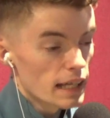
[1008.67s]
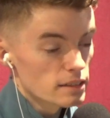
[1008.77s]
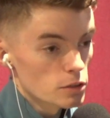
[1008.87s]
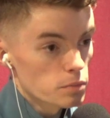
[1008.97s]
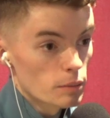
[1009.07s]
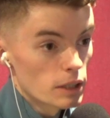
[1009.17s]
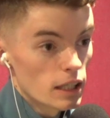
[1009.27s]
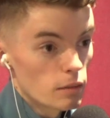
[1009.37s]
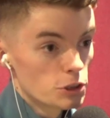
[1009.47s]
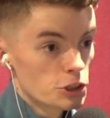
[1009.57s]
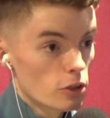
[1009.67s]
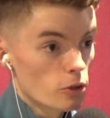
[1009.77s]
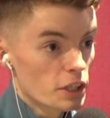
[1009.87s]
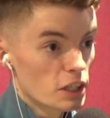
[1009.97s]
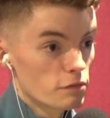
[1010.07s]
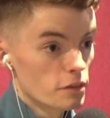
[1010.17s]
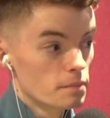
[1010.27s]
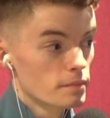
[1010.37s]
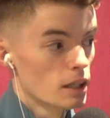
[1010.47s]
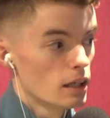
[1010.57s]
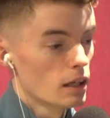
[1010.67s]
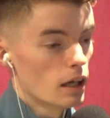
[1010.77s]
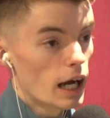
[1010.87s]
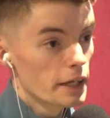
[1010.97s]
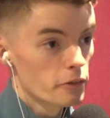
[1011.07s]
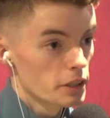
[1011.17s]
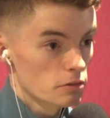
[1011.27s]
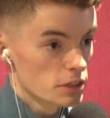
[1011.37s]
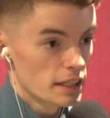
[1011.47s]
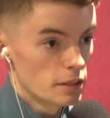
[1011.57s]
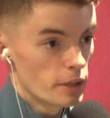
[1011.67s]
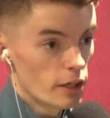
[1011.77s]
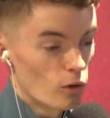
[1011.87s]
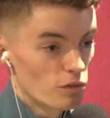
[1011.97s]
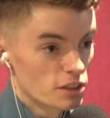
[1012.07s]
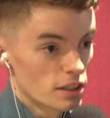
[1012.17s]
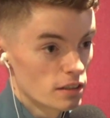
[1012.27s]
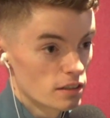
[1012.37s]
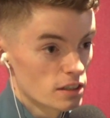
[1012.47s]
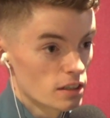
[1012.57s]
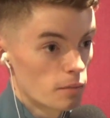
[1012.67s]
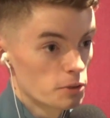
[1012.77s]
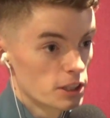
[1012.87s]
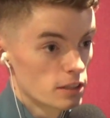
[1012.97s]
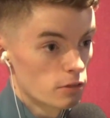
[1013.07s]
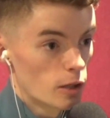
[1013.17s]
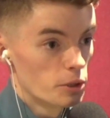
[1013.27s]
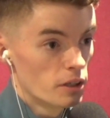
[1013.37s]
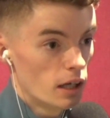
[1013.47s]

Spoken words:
Askren's probably a little bit short, given I don't think there was any debate over the stoppage against Robbie.